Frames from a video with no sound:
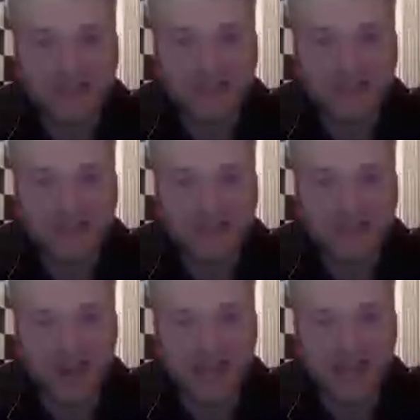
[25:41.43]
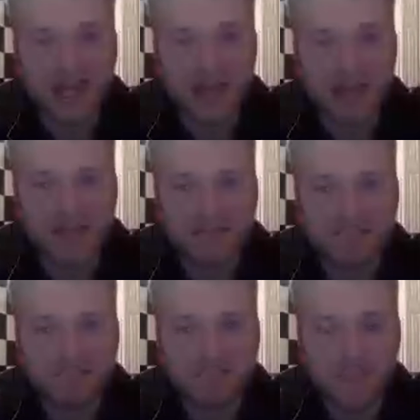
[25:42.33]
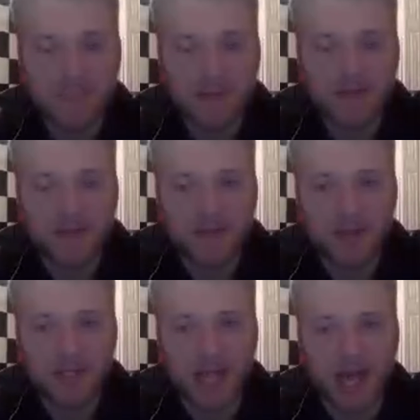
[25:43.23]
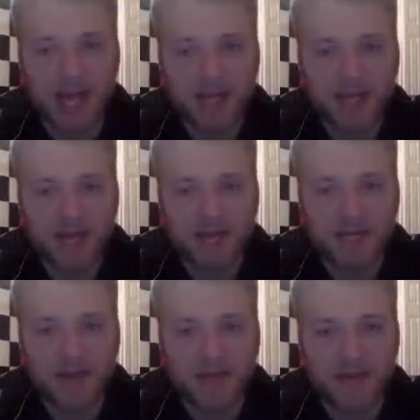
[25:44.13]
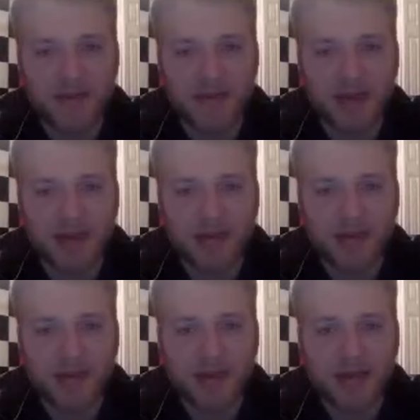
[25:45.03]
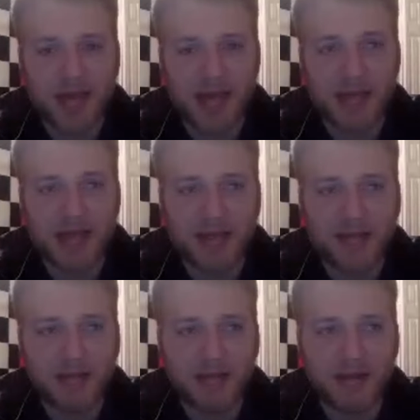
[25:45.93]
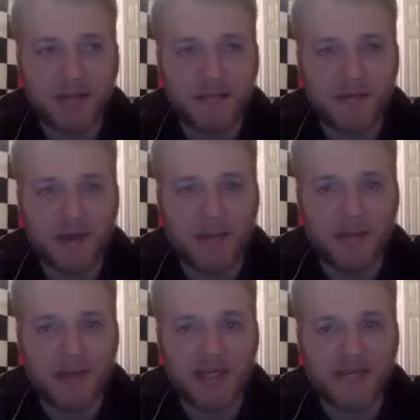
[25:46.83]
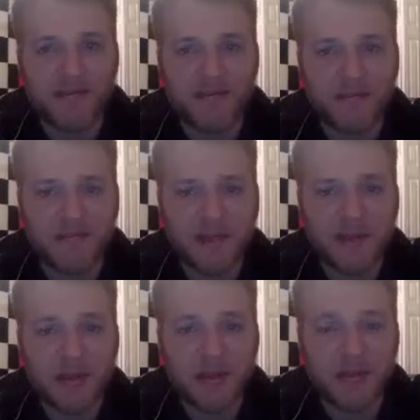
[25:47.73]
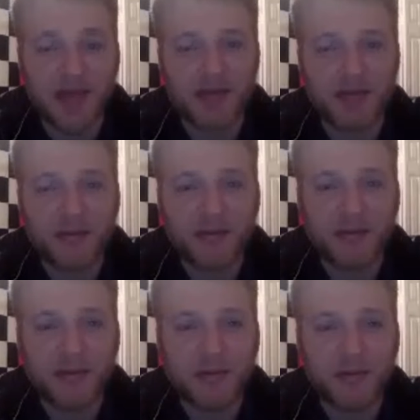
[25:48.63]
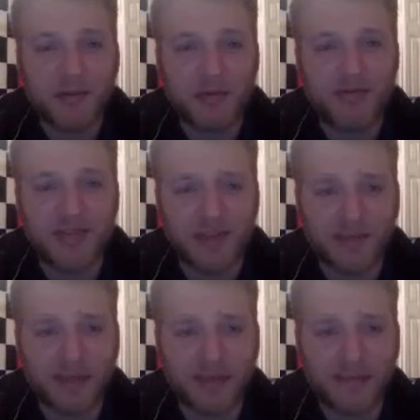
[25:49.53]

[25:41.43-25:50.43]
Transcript: came undone. The bow tie slipped from his neck, and he slipped from the cliff. That was Geoffrey.